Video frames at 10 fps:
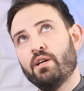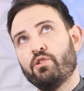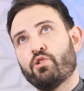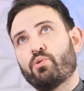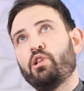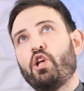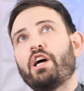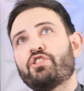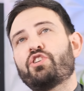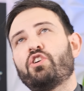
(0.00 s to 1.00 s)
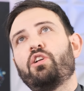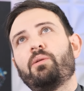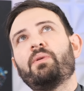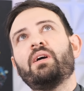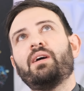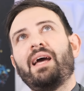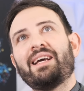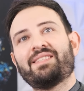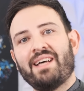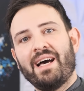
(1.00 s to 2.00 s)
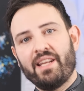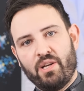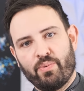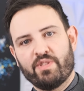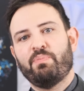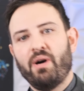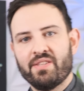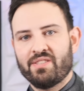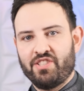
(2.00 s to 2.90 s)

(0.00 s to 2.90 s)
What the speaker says: neurological anxiety response.